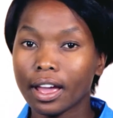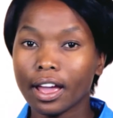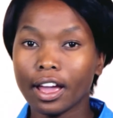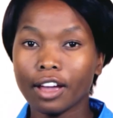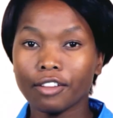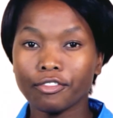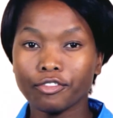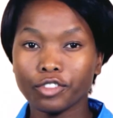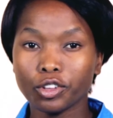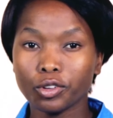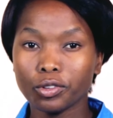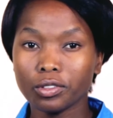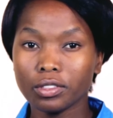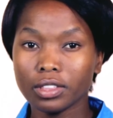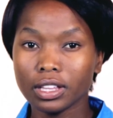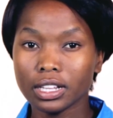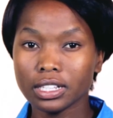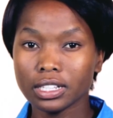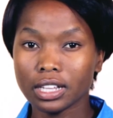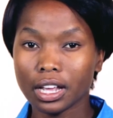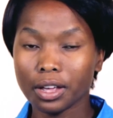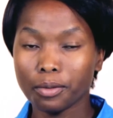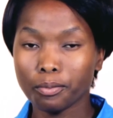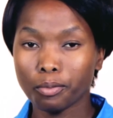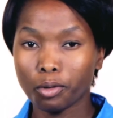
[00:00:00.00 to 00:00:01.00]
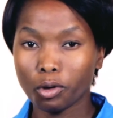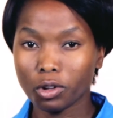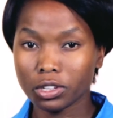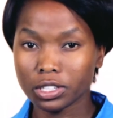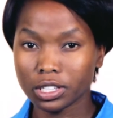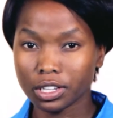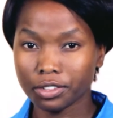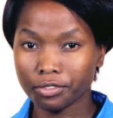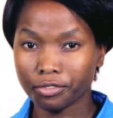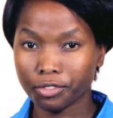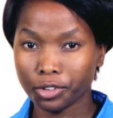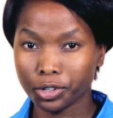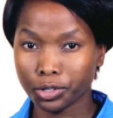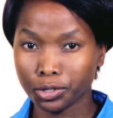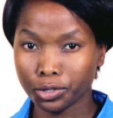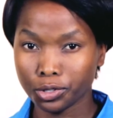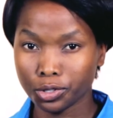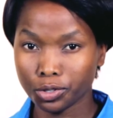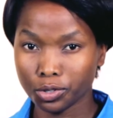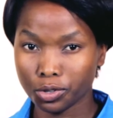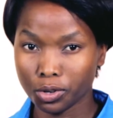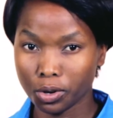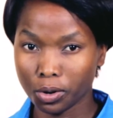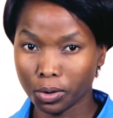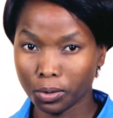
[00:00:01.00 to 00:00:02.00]
a few things are important for you
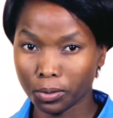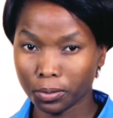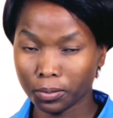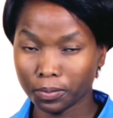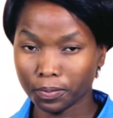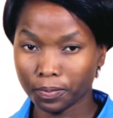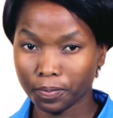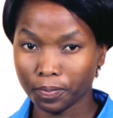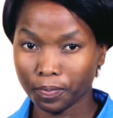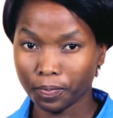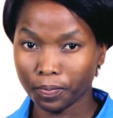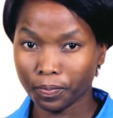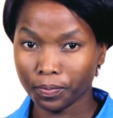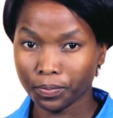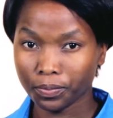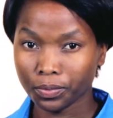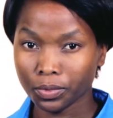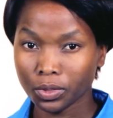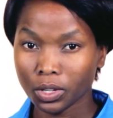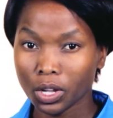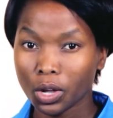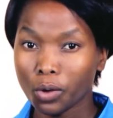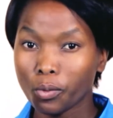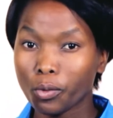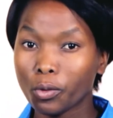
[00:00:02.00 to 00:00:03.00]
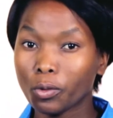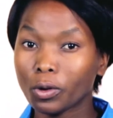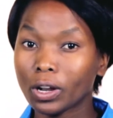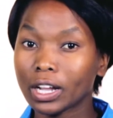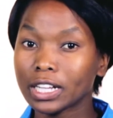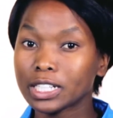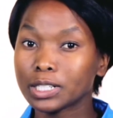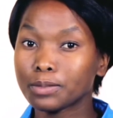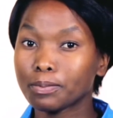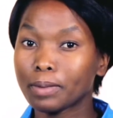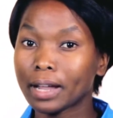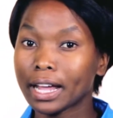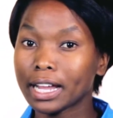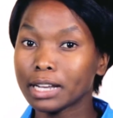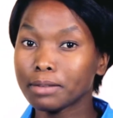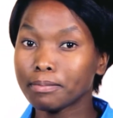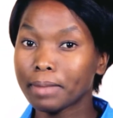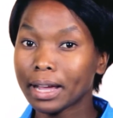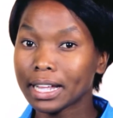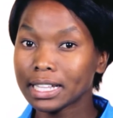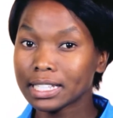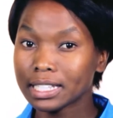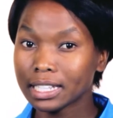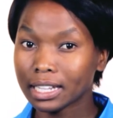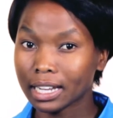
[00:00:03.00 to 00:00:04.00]
to know. We will explain
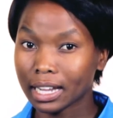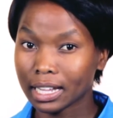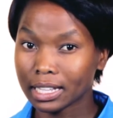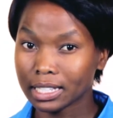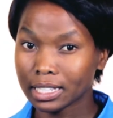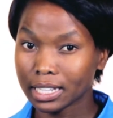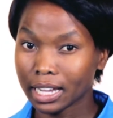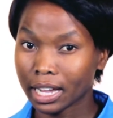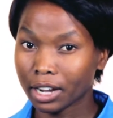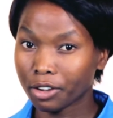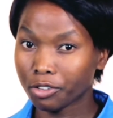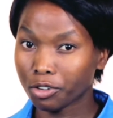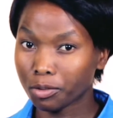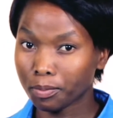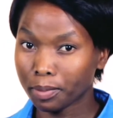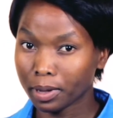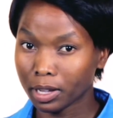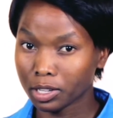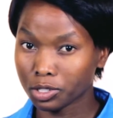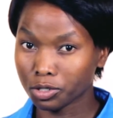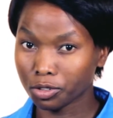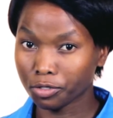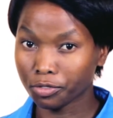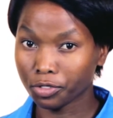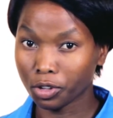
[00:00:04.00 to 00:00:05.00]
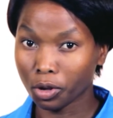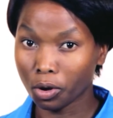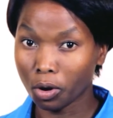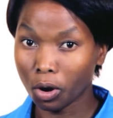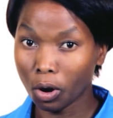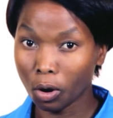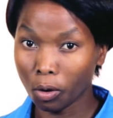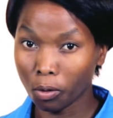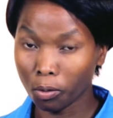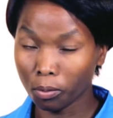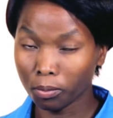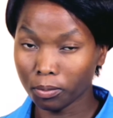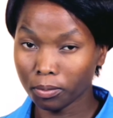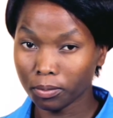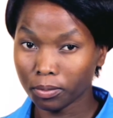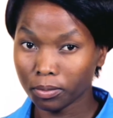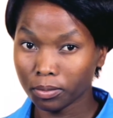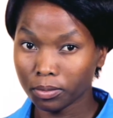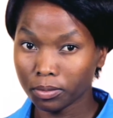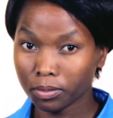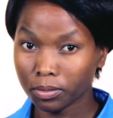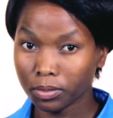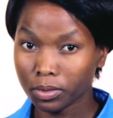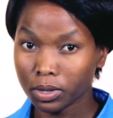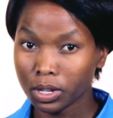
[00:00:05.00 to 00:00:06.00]
maintenance and repairs of your home.
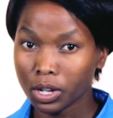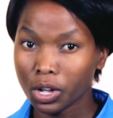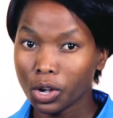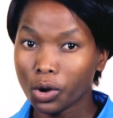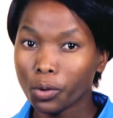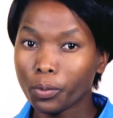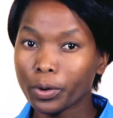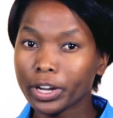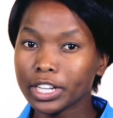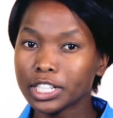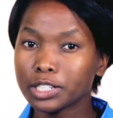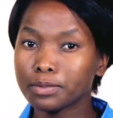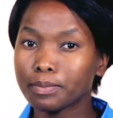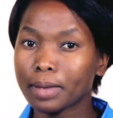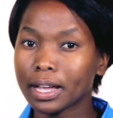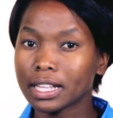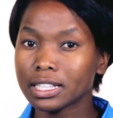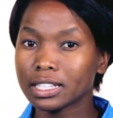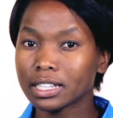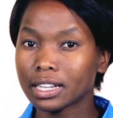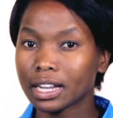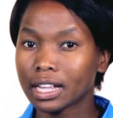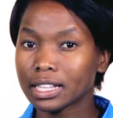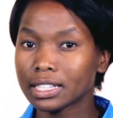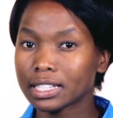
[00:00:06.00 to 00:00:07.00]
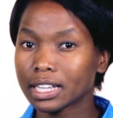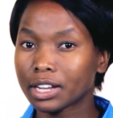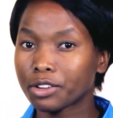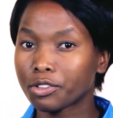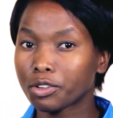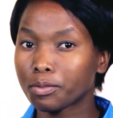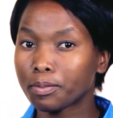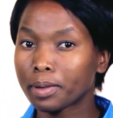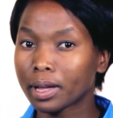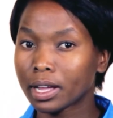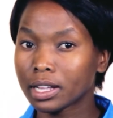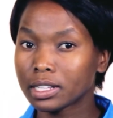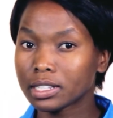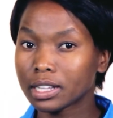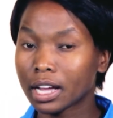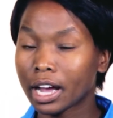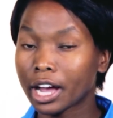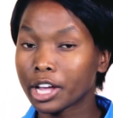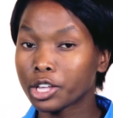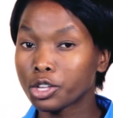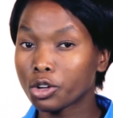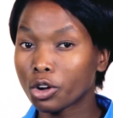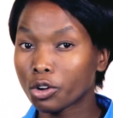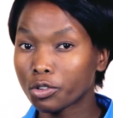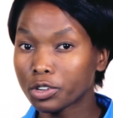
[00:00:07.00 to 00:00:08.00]
Which maintenance and repairs
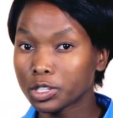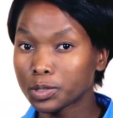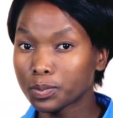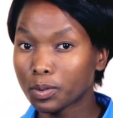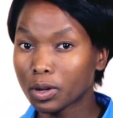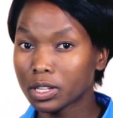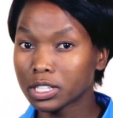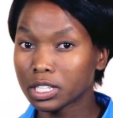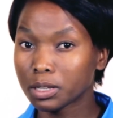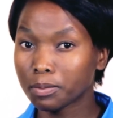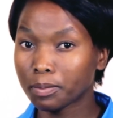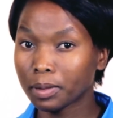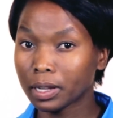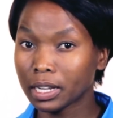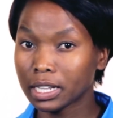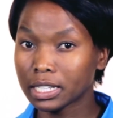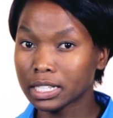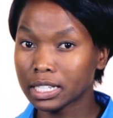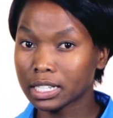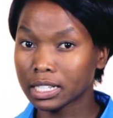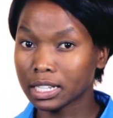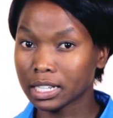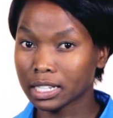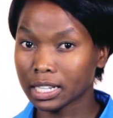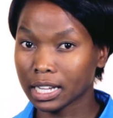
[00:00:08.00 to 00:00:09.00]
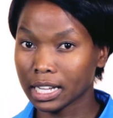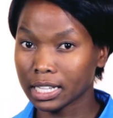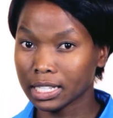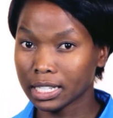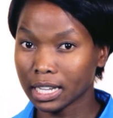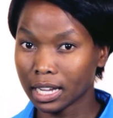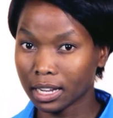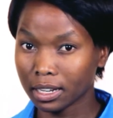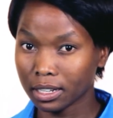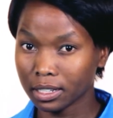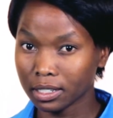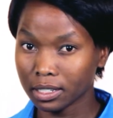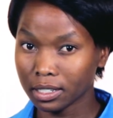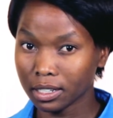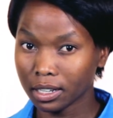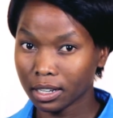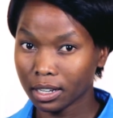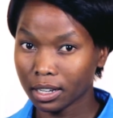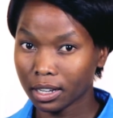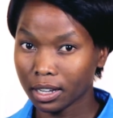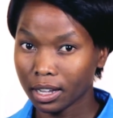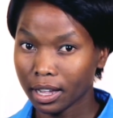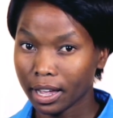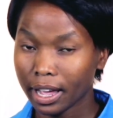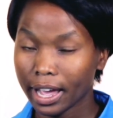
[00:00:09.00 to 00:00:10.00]
are your responsibilities as a tenant,
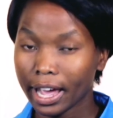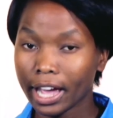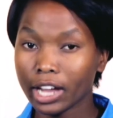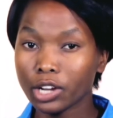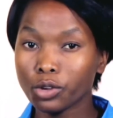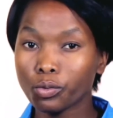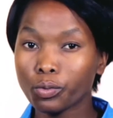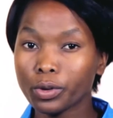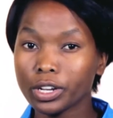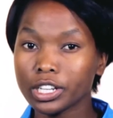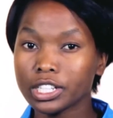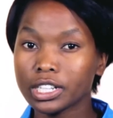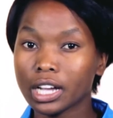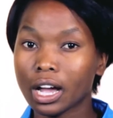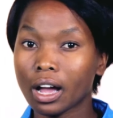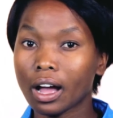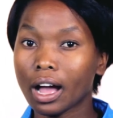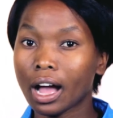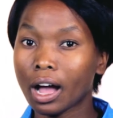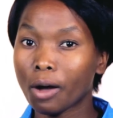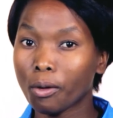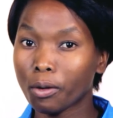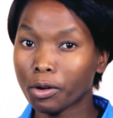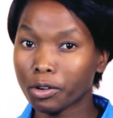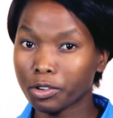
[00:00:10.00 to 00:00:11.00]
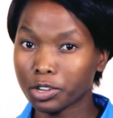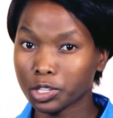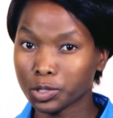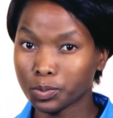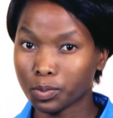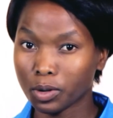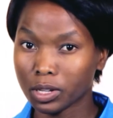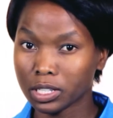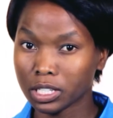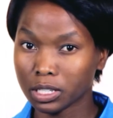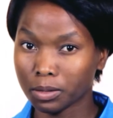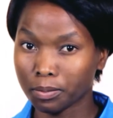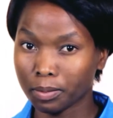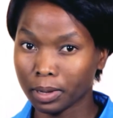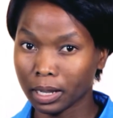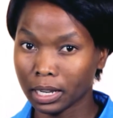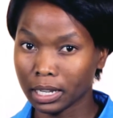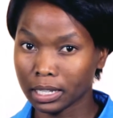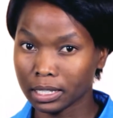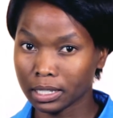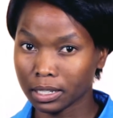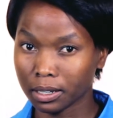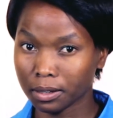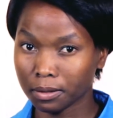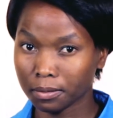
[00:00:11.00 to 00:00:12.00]
and which are our
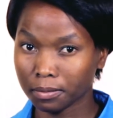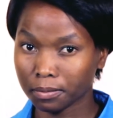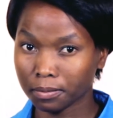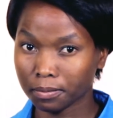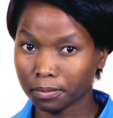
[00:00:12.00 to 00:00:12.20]
responsibility.